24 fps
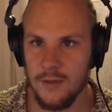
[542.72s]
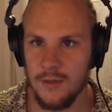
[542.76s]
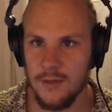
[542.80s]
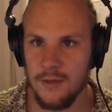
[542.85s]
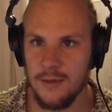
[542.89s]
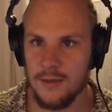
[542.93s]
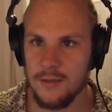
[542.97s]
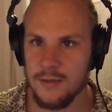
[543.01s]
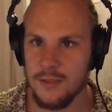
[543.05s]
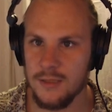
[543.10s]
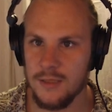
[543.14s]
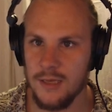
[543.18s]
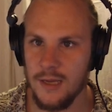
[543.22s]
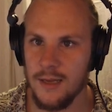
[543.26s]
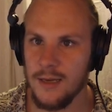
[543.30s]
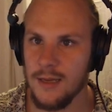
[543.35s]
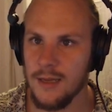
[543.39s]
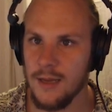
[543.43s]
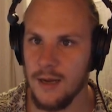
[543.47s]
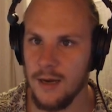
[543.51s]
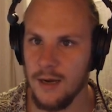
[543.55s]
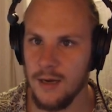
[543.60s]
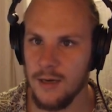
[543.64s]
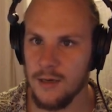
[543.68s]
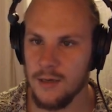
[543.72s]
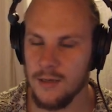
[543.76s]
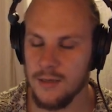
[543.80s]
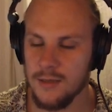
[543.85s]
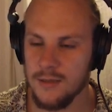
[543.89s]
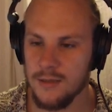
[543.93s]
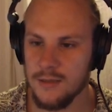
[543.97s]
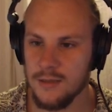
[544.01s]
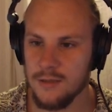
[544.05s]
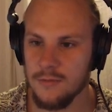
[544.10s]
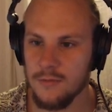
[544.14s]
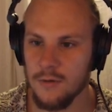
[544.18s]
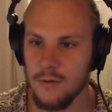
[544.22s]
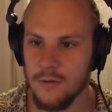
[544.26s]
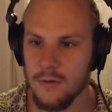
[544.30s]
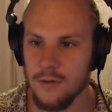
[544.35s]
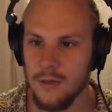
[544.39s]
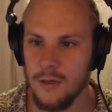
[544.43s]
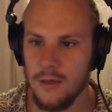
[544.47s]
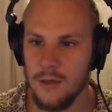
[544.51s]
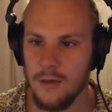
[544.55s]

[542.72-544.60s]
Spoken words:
that they're slightly higher than 0,